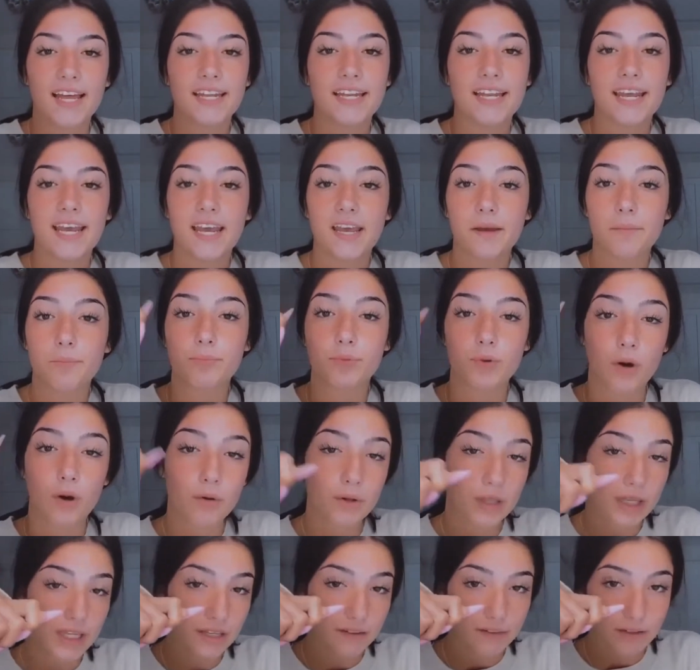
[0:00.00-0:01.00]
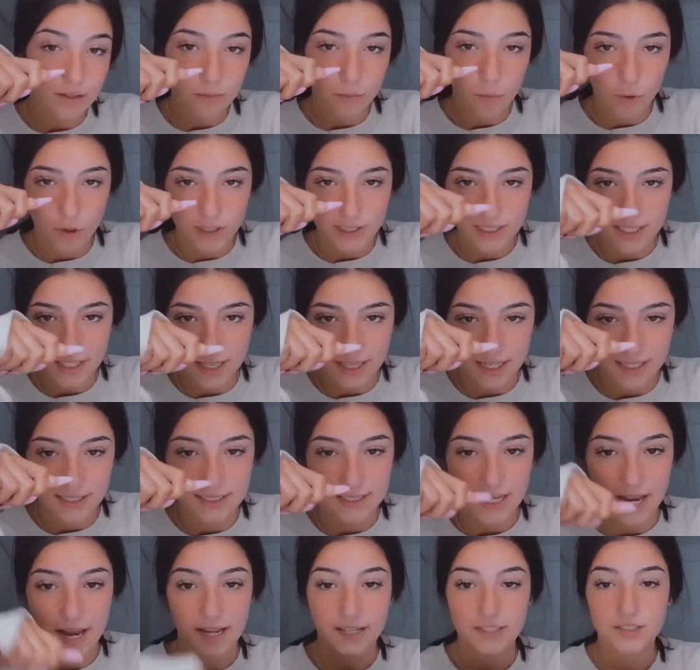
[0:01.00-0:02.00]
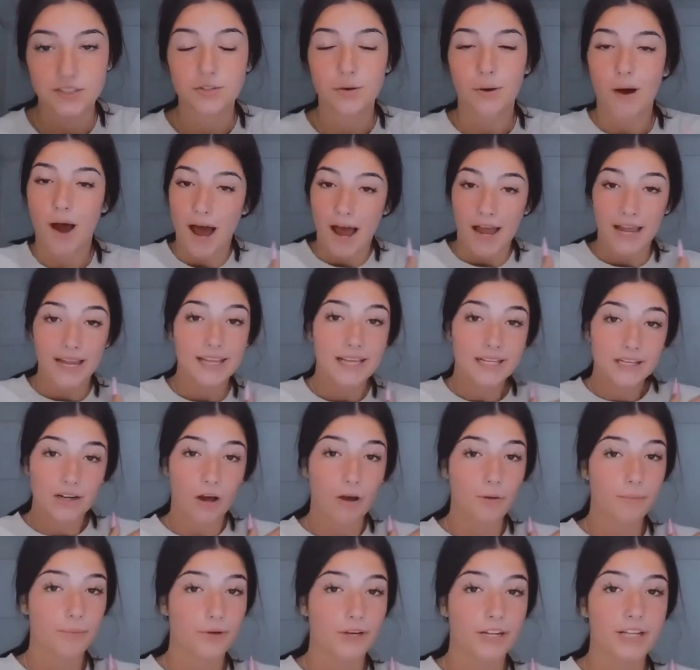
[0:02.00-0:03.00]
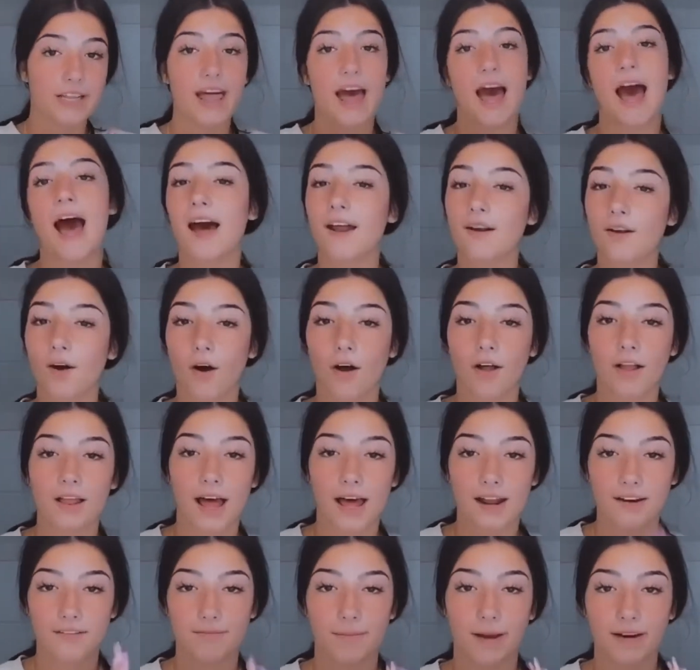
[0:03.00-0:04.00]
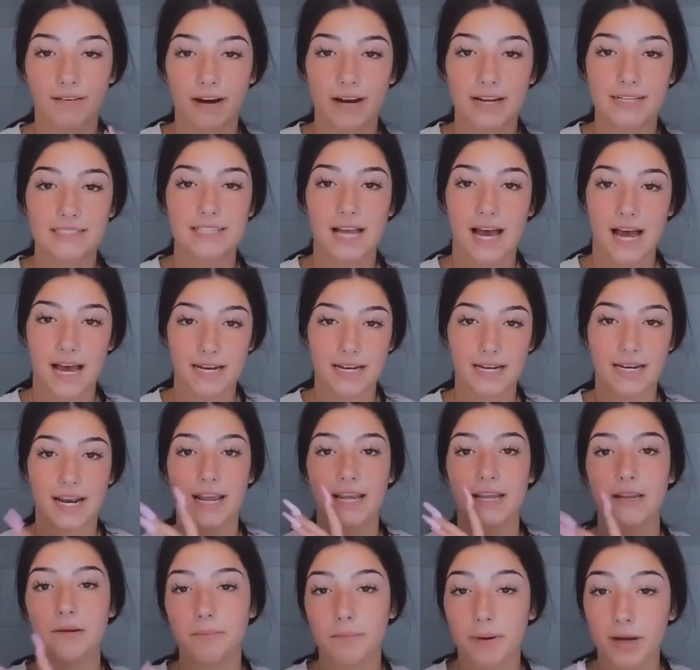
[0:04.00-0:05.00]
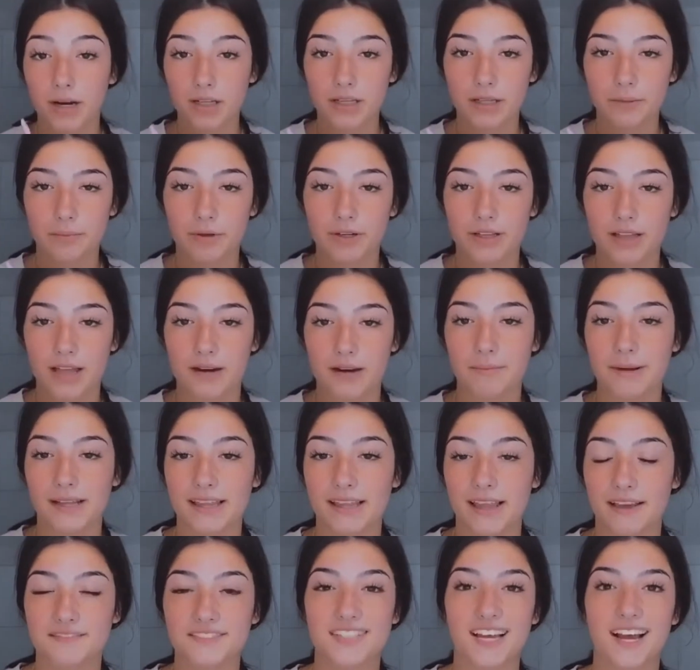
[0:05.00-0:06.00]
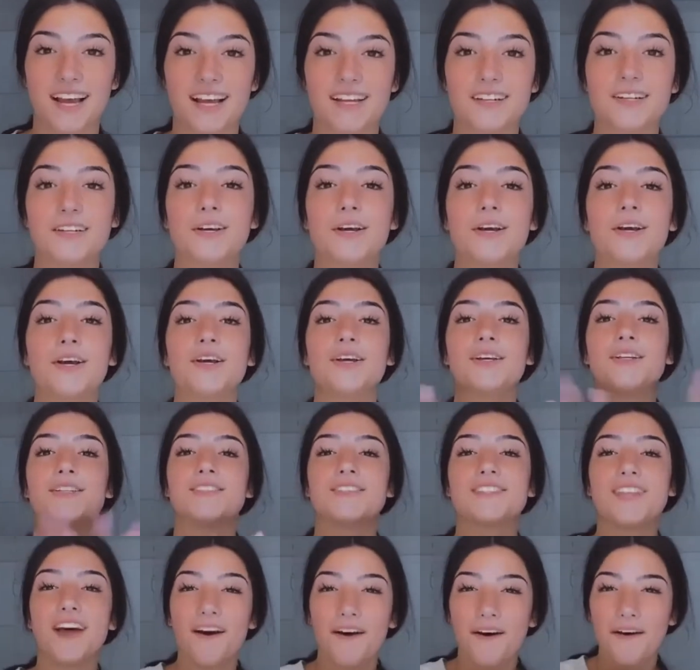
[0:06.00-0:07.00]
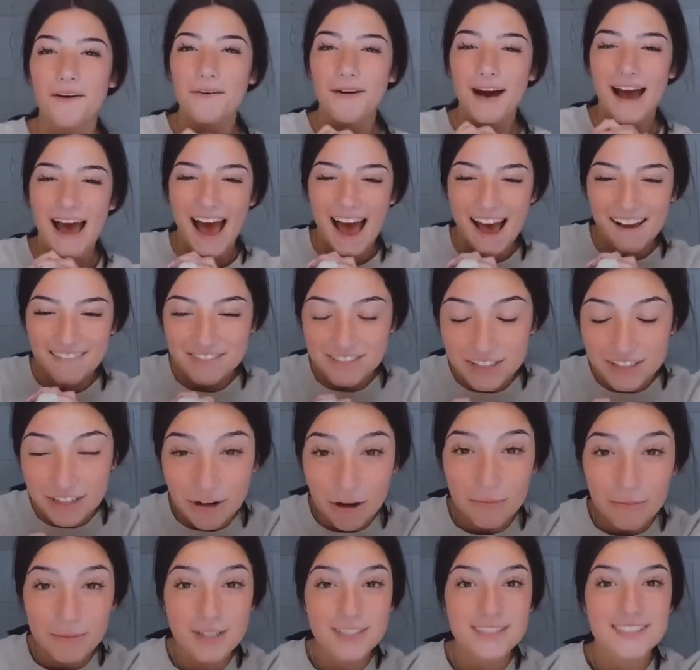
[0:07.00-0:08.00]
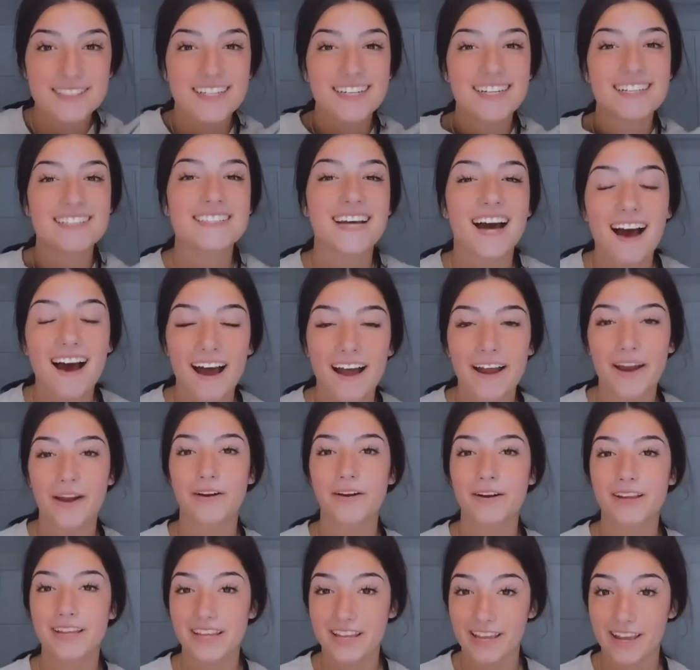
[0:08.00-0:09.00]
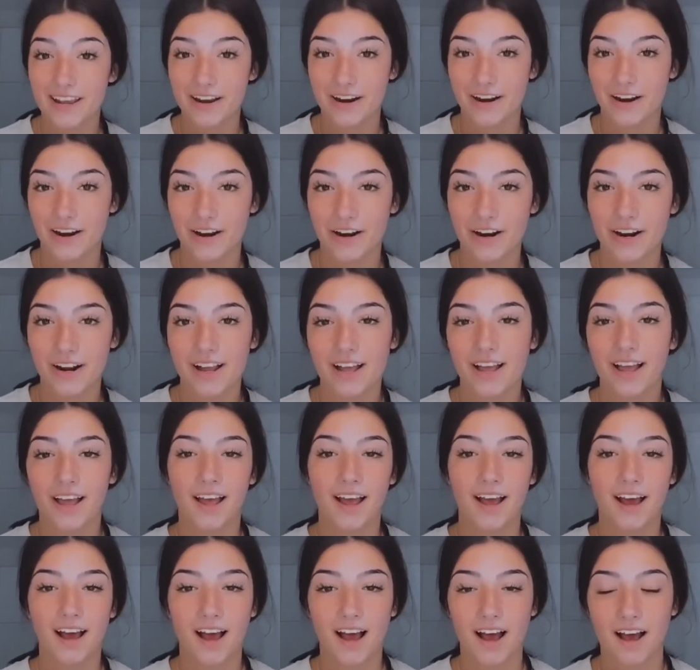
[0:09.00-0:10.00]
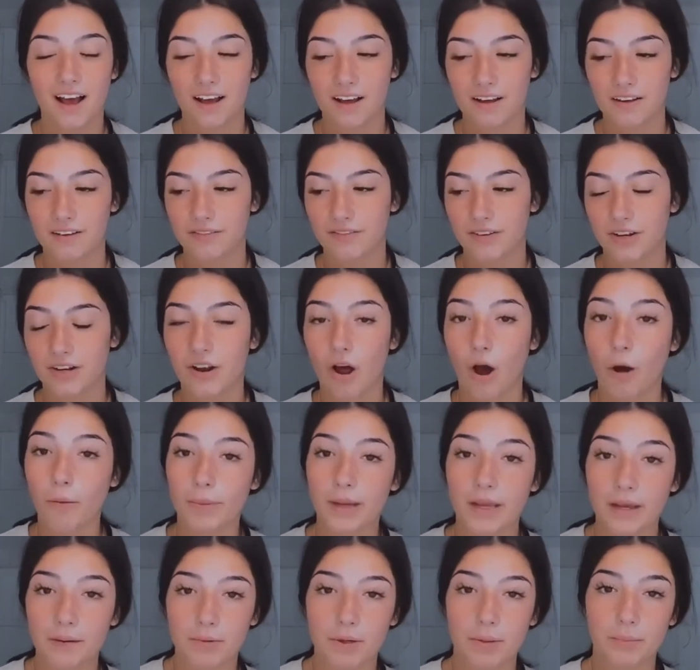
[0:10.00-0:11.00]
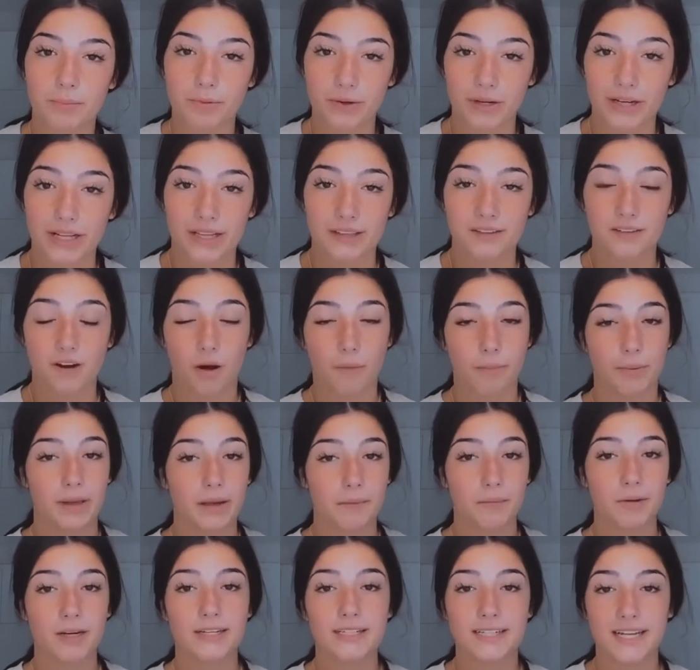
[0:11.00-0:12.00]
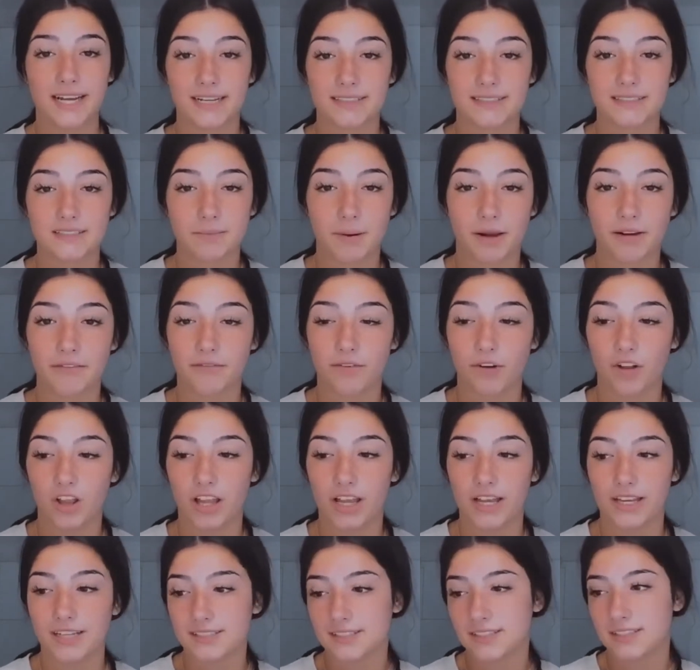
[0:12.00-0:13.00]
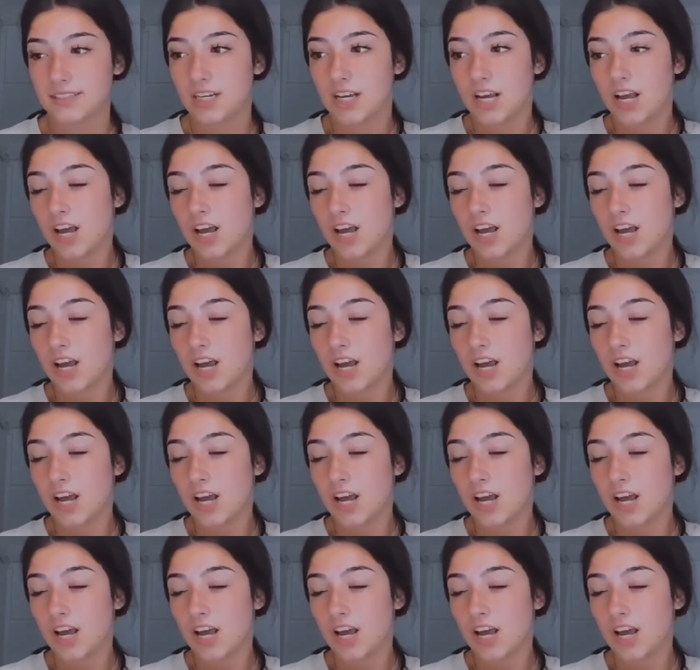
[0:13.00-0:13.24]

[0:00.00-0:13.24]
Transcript: it broke even more to this side. So I cannot breathe at all out of my right side, and I can barely breathe out of my left side. So after almost an entire year of not being able to breathe, not being able to dance to my fullest,